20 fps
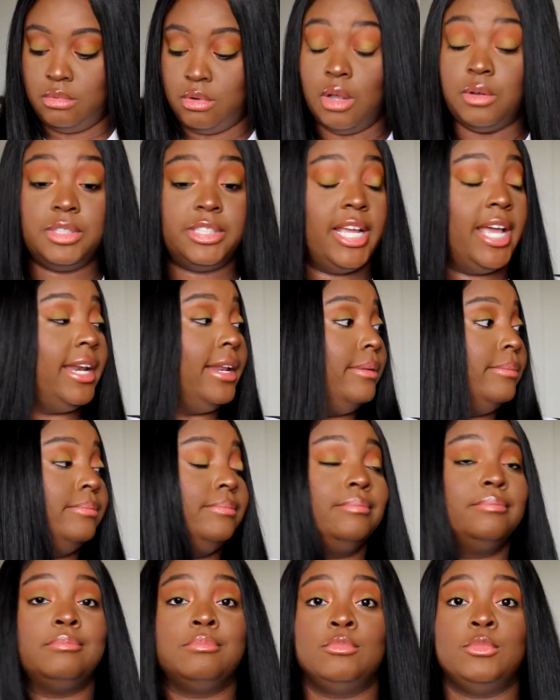No shedding.
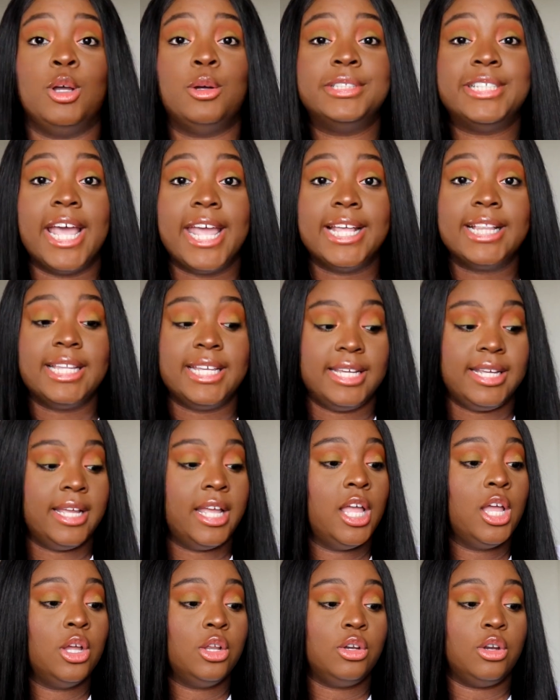No tangling,
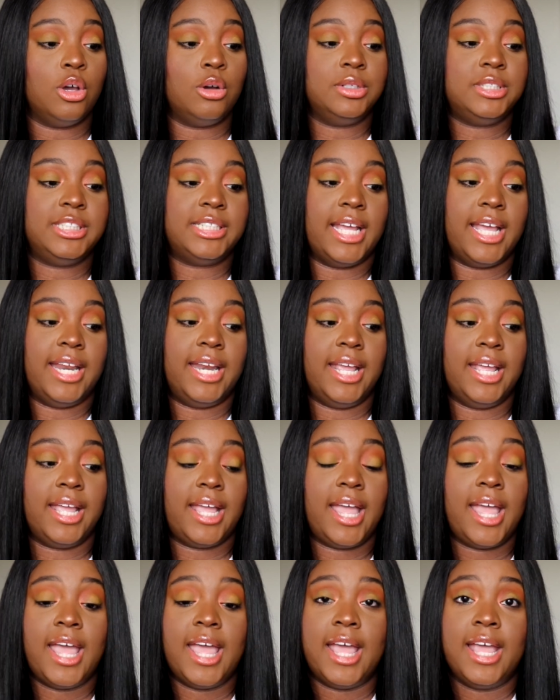no
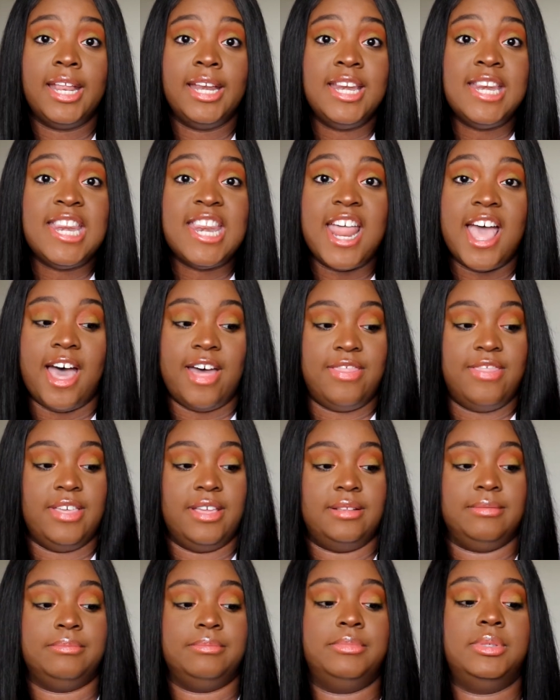shedding,
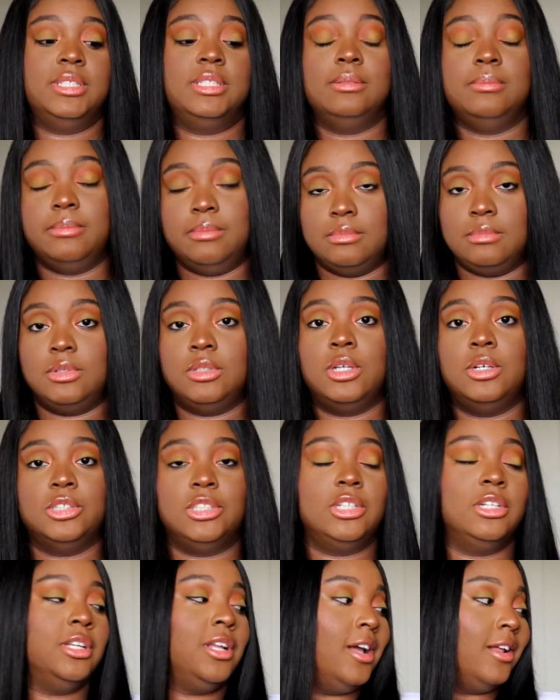nothing. Put some
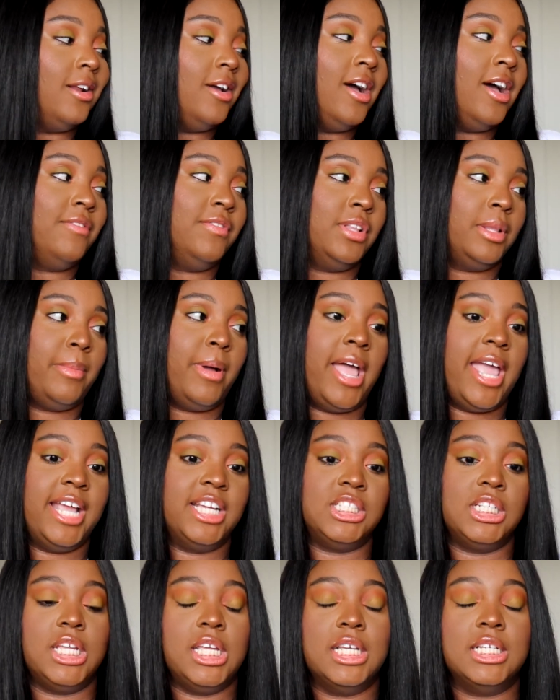lotion. Y'all know how I feel about
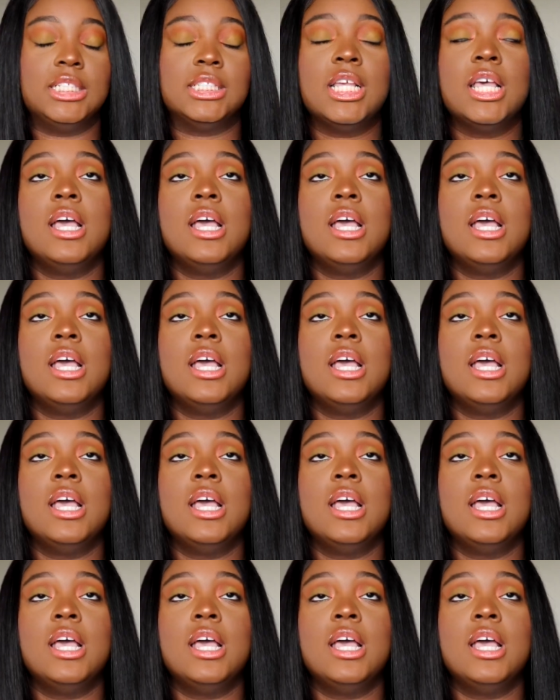ashy hands.